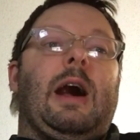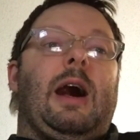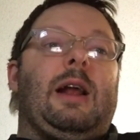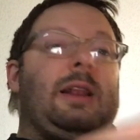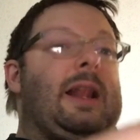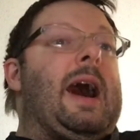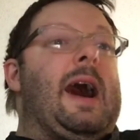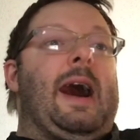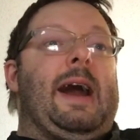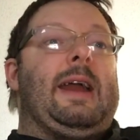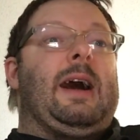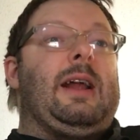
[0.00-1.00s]
a
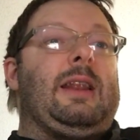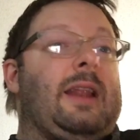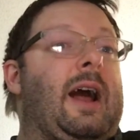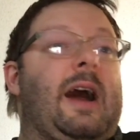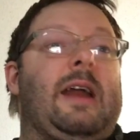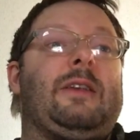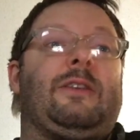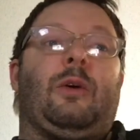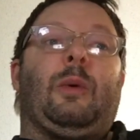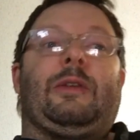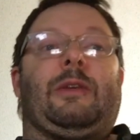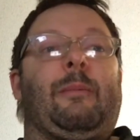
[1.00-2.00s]
lie. A lie is
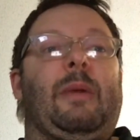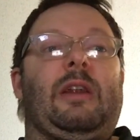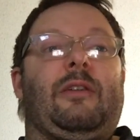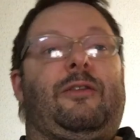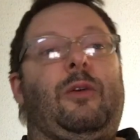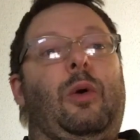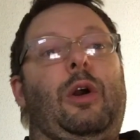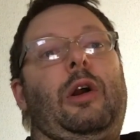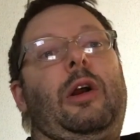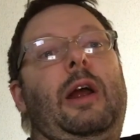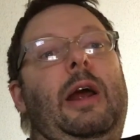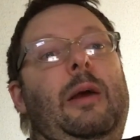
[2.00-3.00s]
always a metaphor